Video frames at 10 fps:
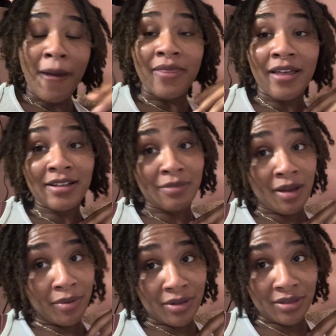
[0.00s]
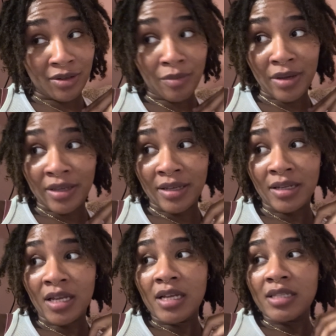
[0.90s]
That's my personal opinion.
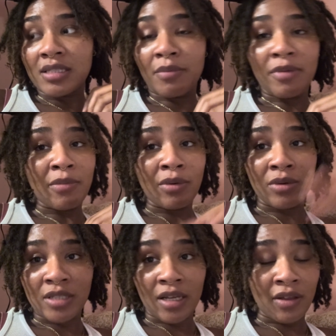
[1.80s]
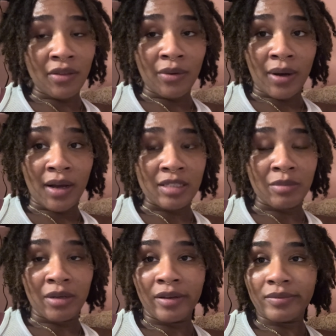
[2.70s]
Some people will say otherwise,
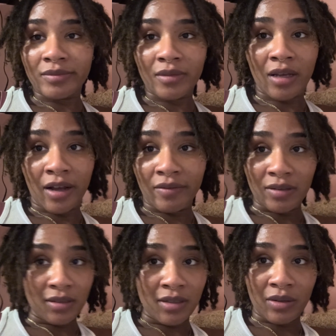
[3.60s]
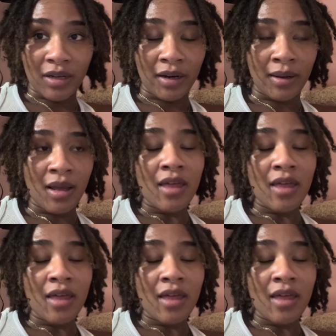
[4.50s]
but I really don't care.